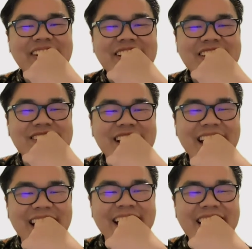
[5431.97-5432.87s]
because
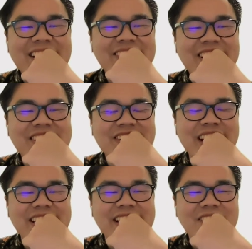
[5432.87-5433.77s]

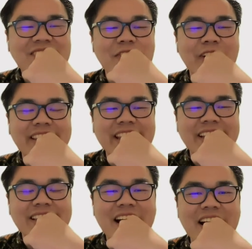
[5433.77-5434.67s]
right now the
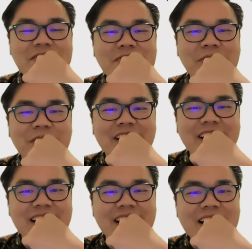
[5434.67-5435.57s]
waiting time
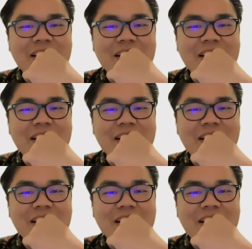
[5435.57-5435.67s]
for